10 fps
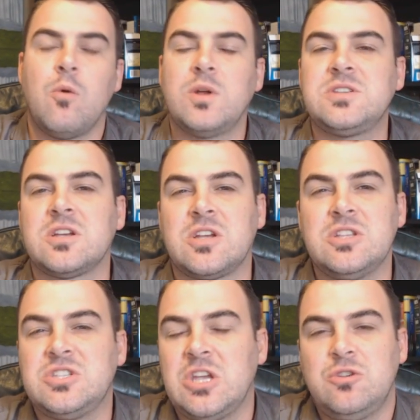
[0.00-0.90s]
What's a
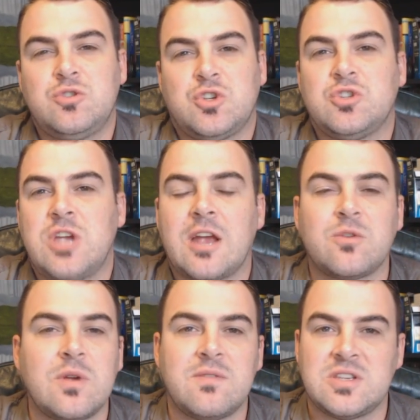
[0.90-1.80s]
continued
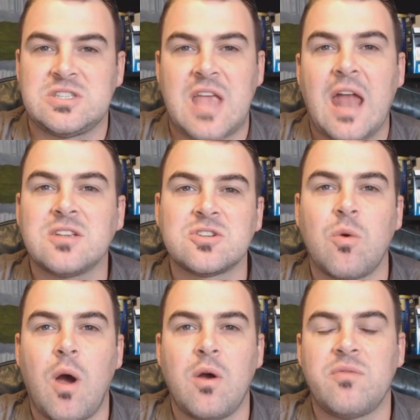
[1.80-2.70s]
trajectory of the status
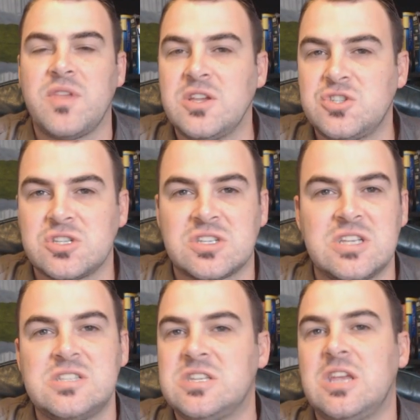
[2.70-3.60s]
quo? If things just
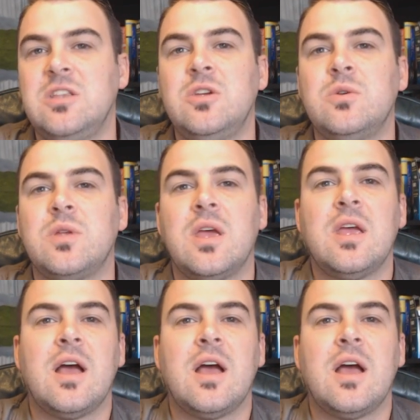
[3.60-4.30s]
continued